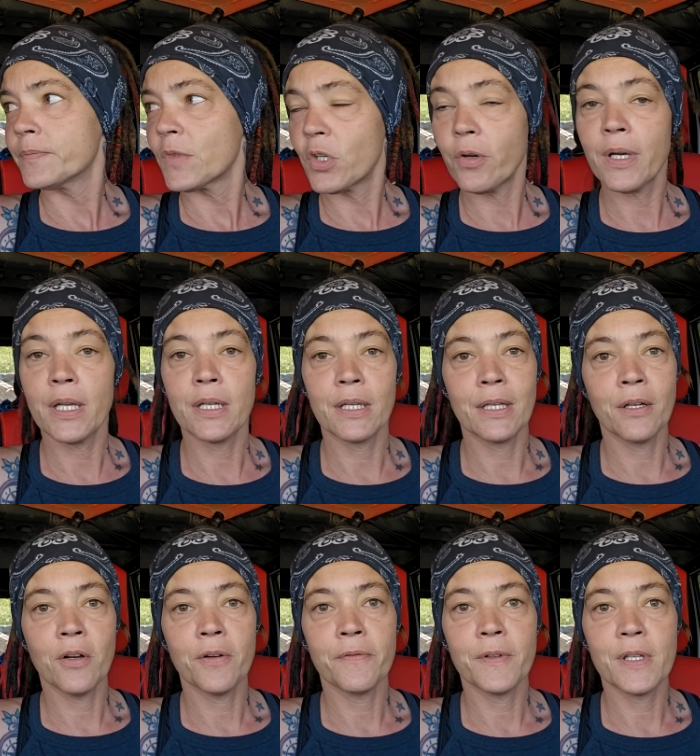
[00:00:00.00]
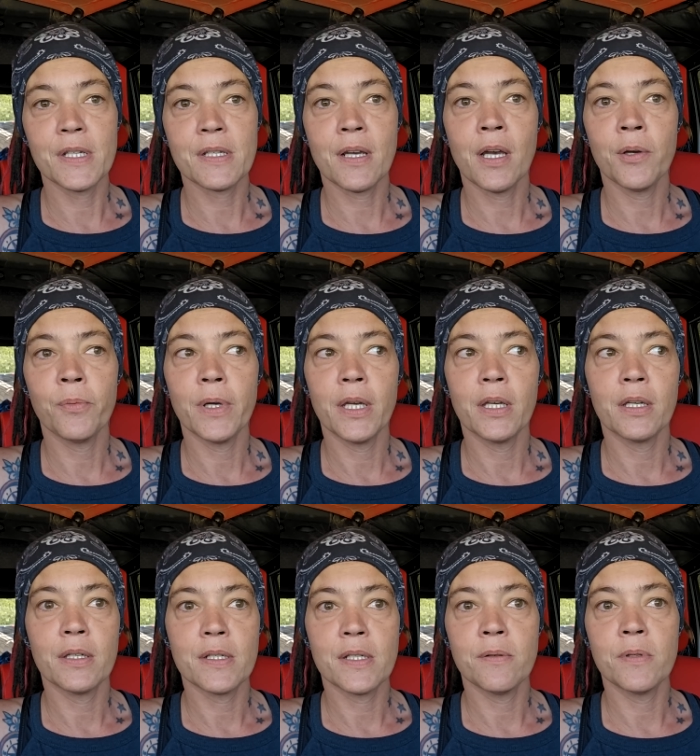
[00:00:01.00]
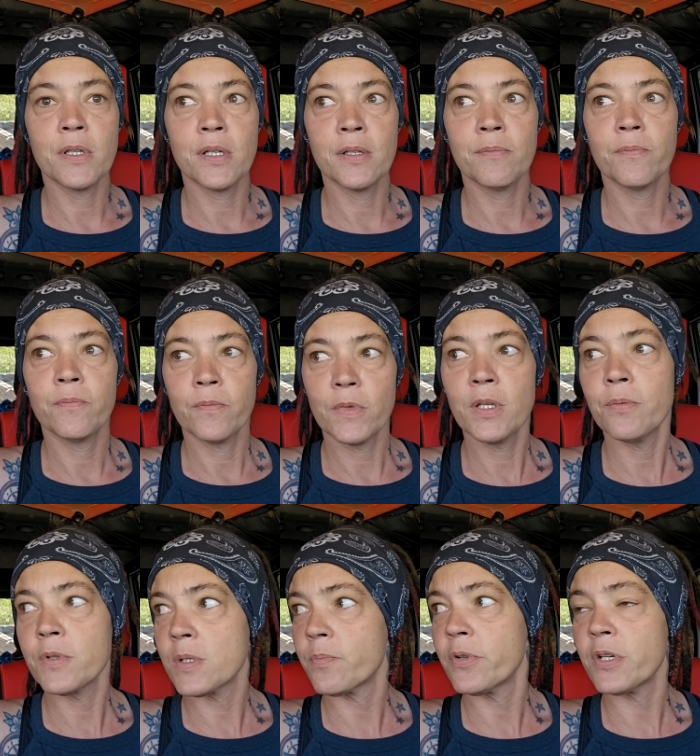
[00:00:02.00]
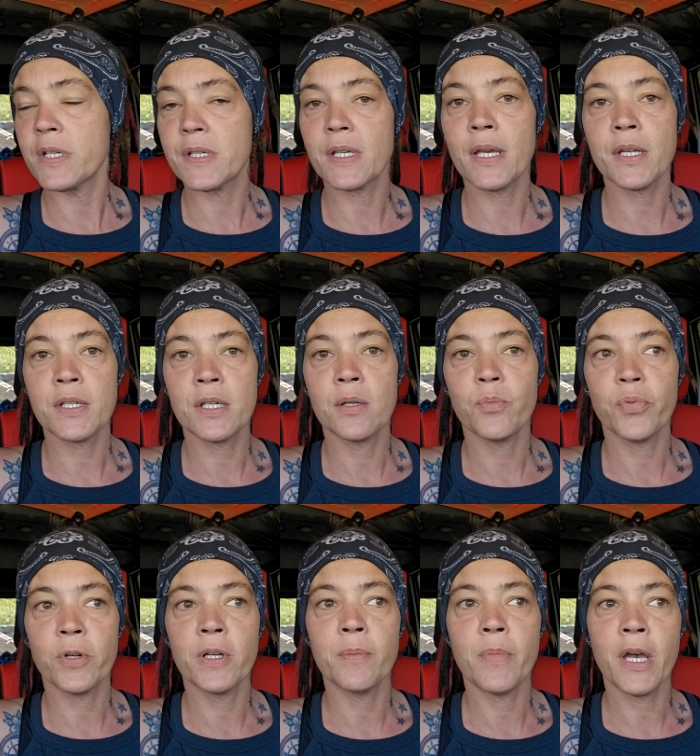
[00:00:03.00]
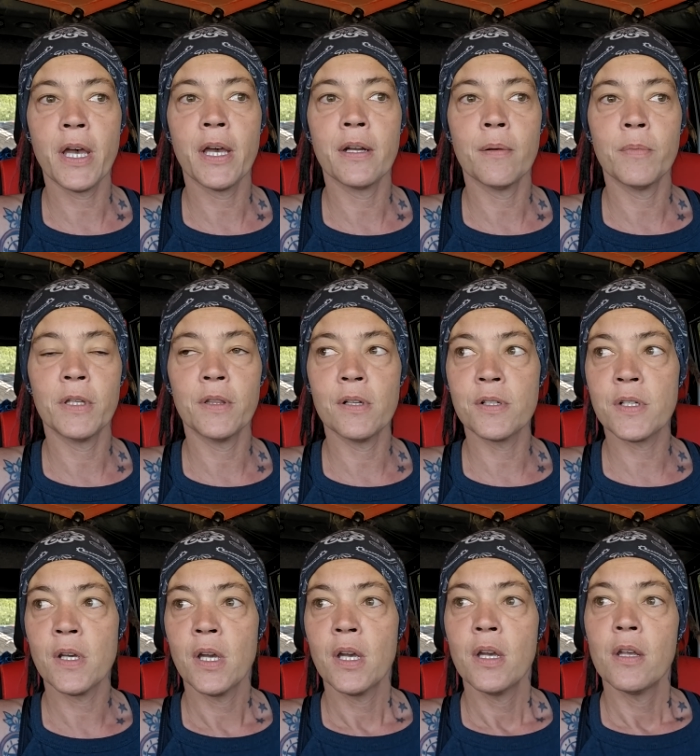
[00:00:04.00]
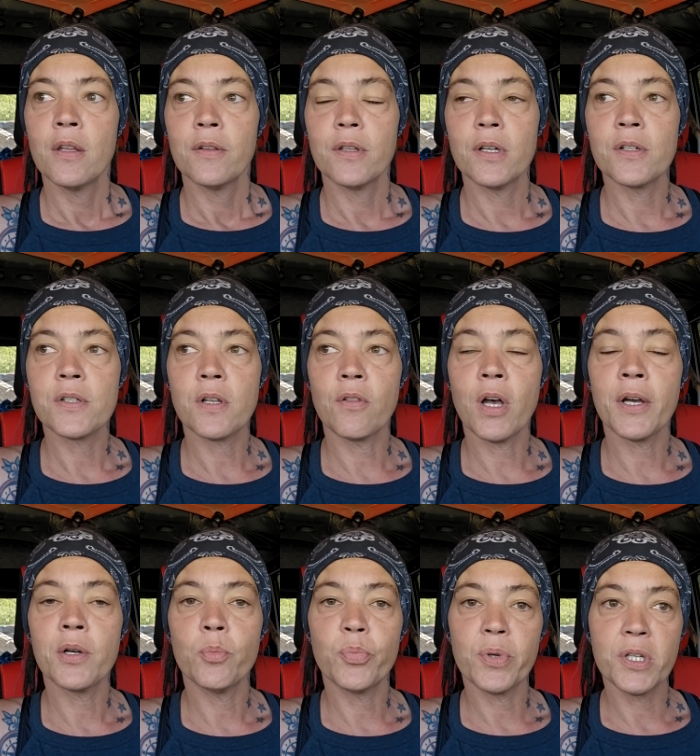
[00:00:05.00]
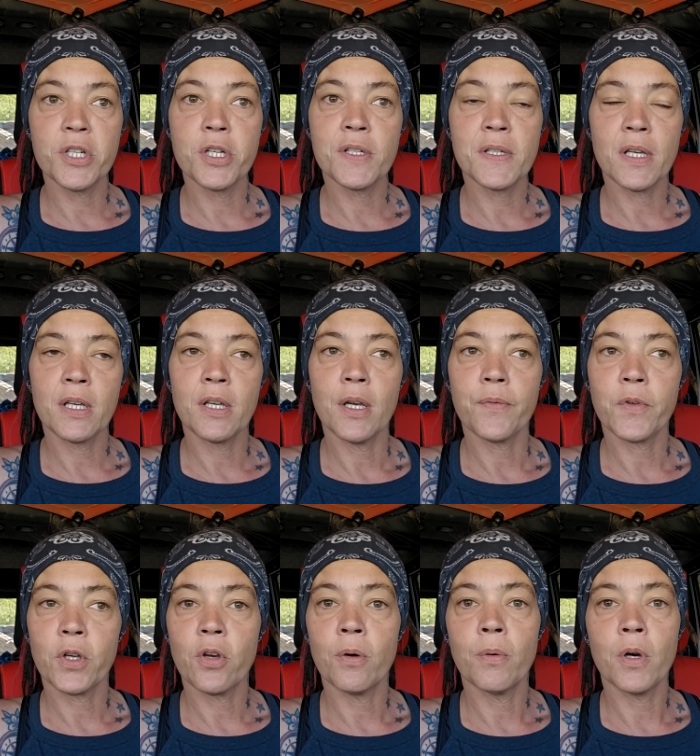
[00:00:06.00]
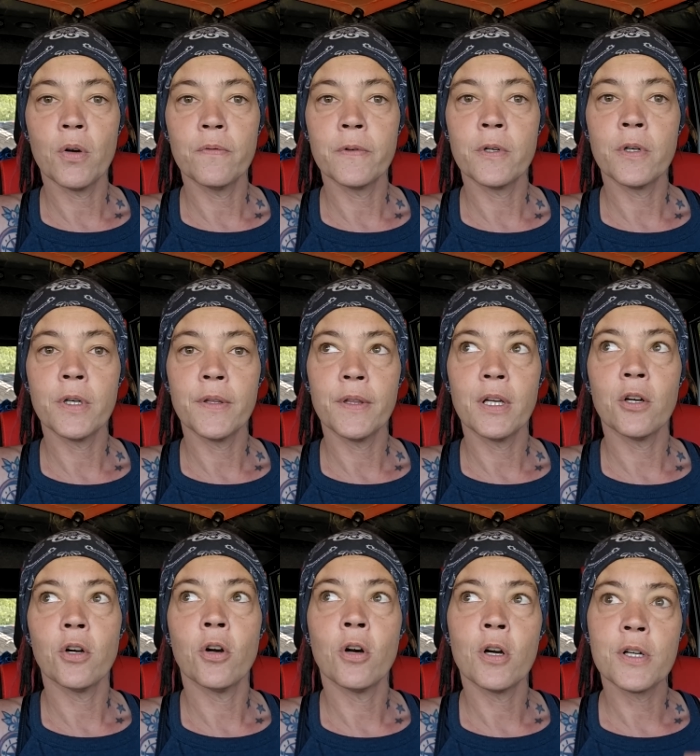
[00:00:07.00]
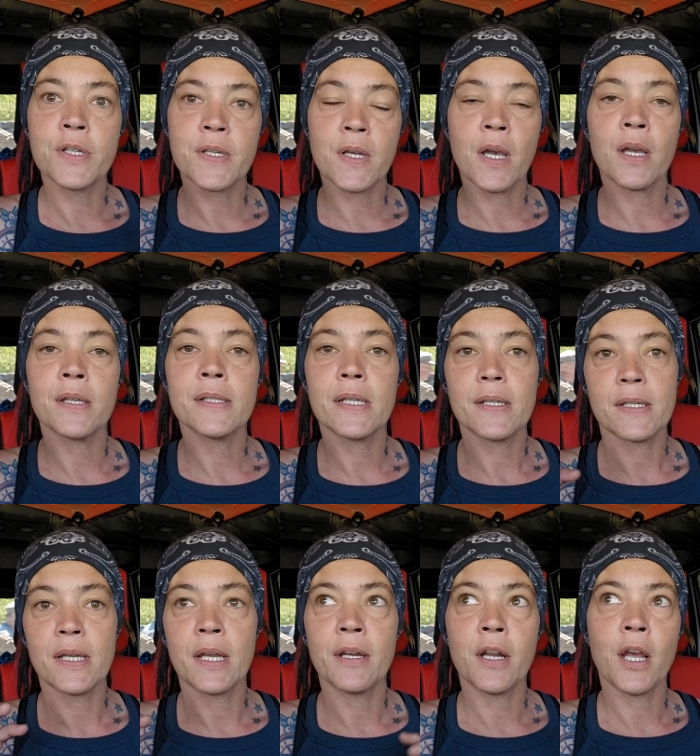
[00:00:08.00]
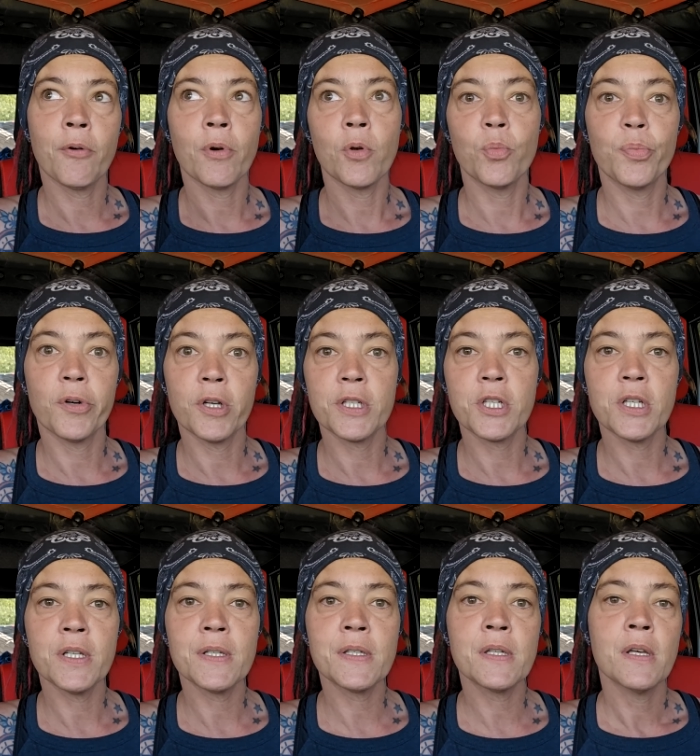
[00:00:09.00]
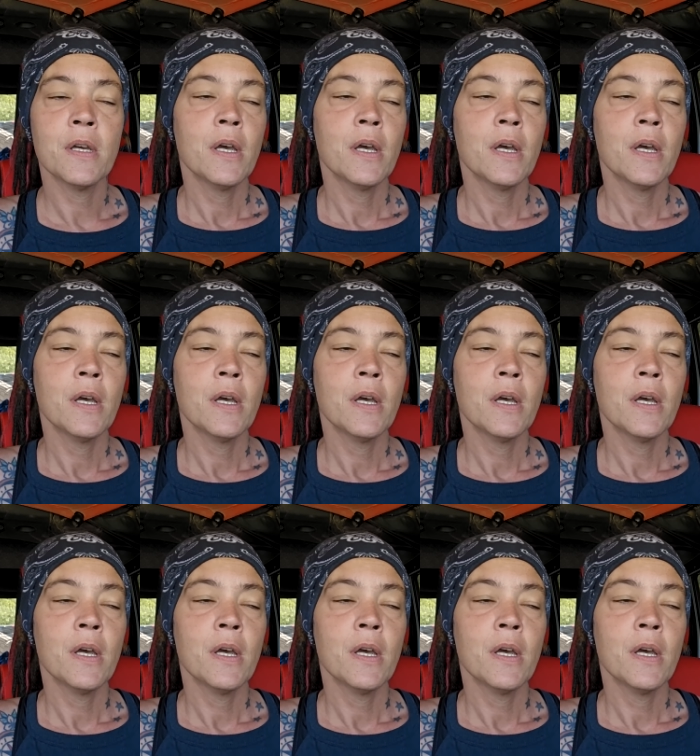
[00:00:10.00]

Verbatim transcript: go ahead and get off of this highway because it was pretty sketchy and pretty bad. I mean, there's a lot of bridges that you have to go over, and there are signs that say narrow bridges.